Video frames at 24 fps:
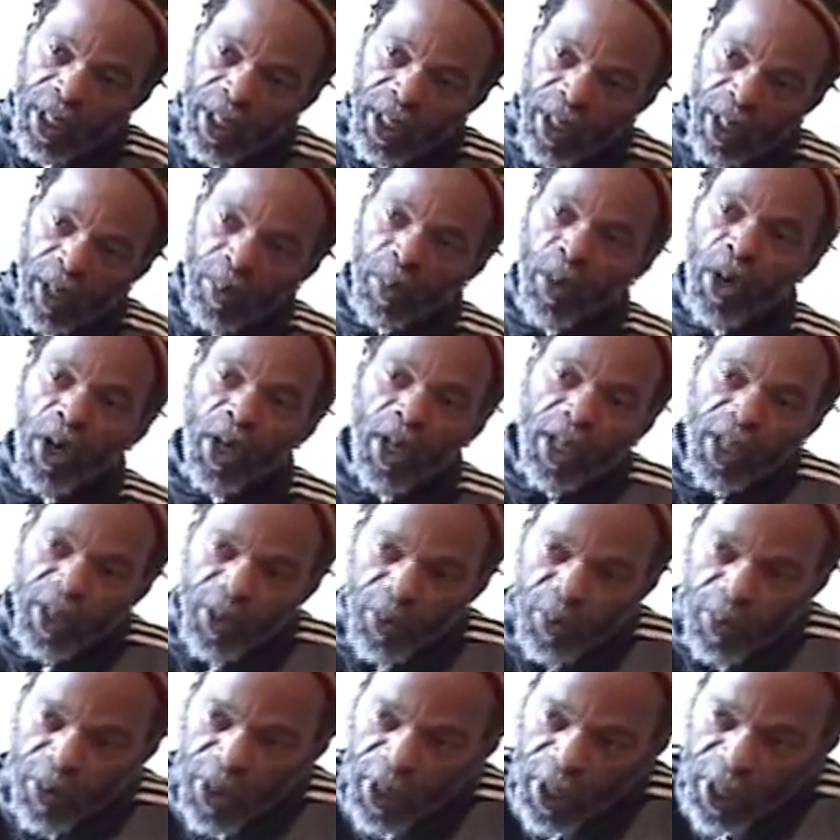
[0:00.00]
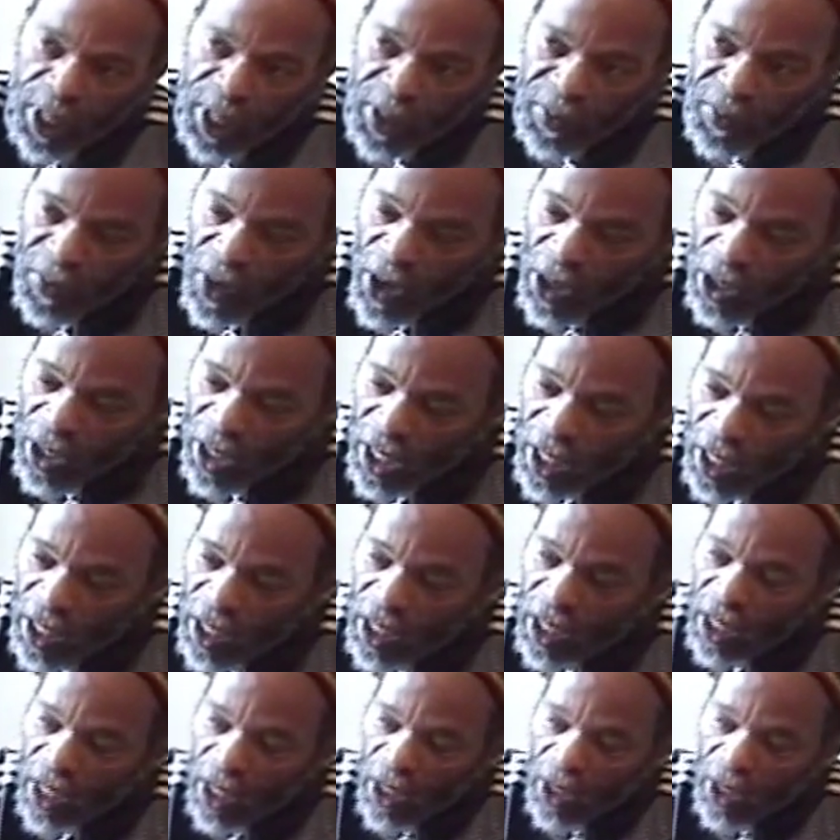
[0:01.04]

the Americans play this funky,